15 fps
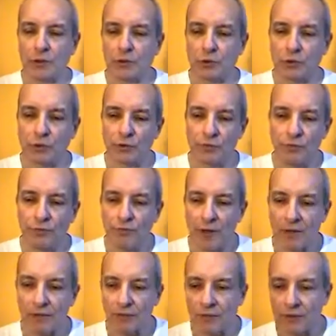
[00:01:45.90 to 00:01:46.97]
your
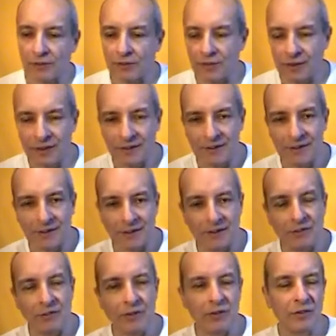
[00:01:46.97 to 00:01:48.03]
favourite
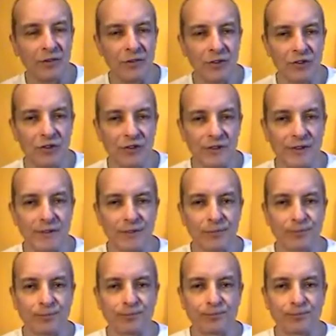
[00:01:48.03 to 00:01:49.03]
Indian dishes.